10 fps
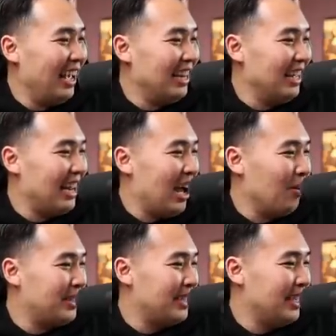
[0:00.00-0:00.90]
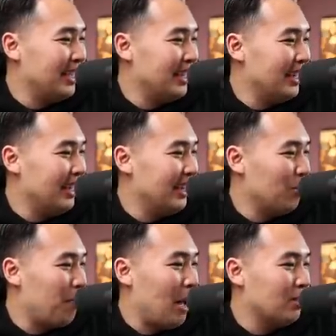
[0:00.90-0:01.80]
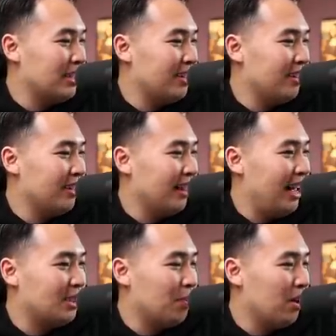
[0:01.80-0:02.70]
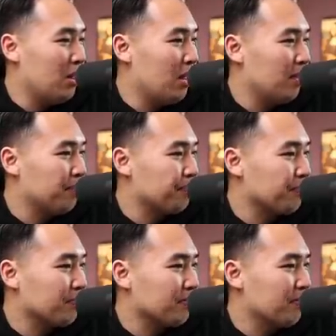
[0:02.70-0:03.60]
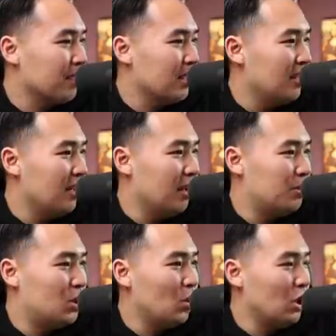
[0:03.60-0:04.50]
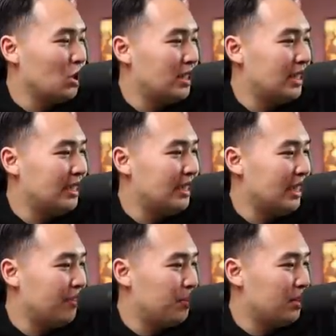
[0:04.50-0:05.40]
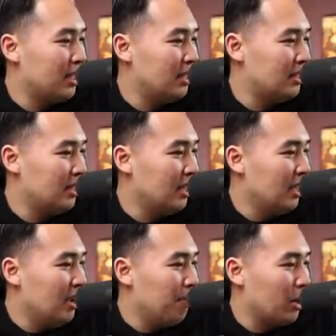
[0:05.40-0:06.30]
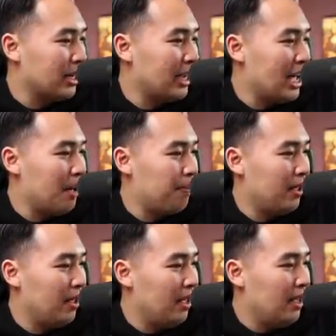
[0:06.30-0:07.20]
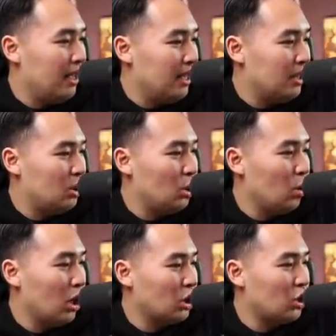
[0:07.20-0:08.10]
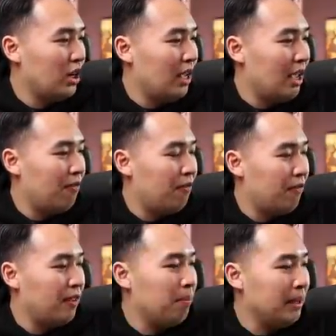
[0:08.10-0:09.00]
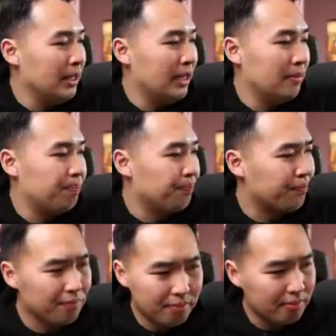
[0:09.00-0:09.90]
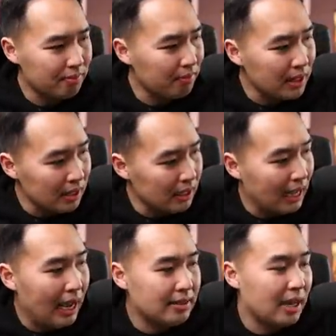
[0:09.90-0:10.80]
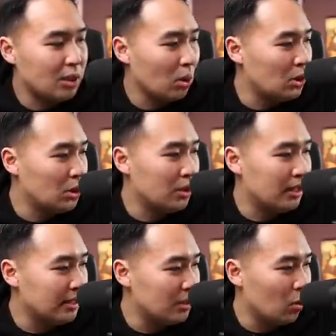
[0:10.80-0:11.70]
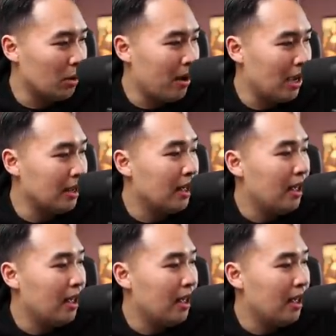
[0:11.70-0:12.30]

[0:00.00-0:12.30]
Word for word: and uh, now it's seeing a, a little bounce here in the last month, up 267%. Market cap, 250 million. Guys, I told you this is one of my